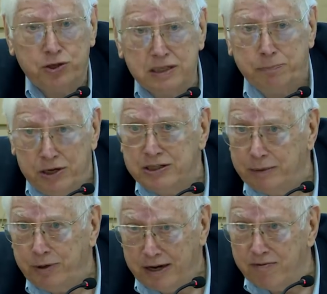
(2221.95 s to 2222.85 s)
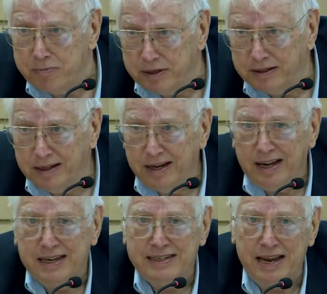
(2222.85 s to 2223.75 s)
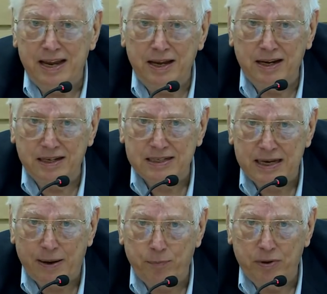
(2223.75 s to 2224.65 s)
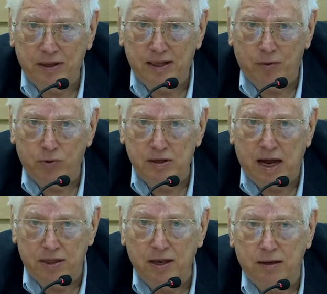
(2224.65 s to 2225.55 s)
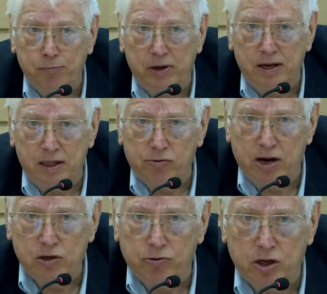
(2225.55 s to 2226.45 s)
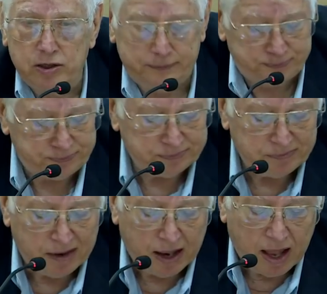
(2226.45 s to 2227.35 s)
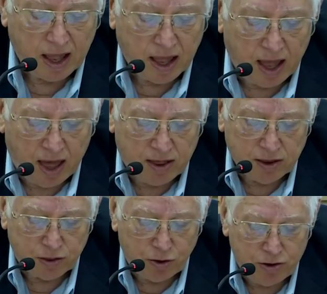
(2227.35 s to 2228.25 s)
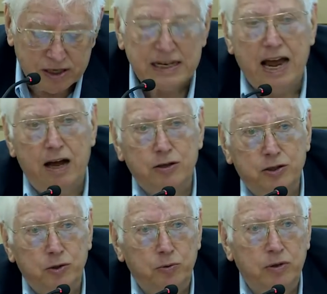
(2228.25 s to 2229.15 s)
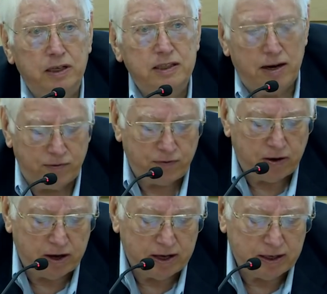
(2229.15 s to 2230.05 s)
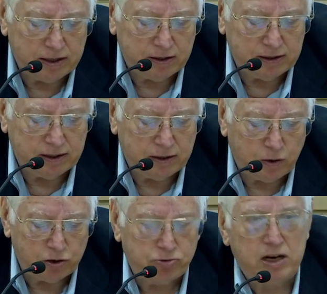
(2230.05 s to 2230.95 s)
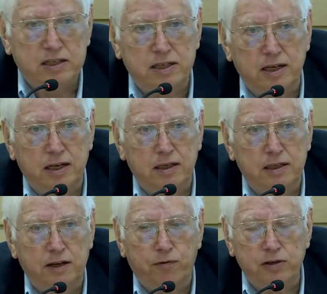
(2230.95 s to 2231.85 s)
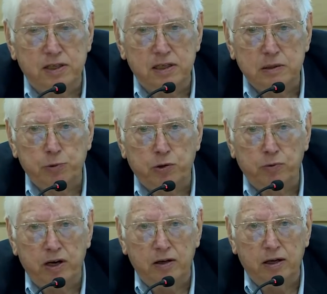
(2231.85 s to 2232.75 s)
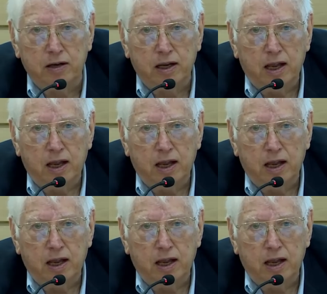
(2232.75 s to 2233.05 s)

which is the BJP government, taking a step that would, I think, be in the right direction. The third is how to identify or address the differences between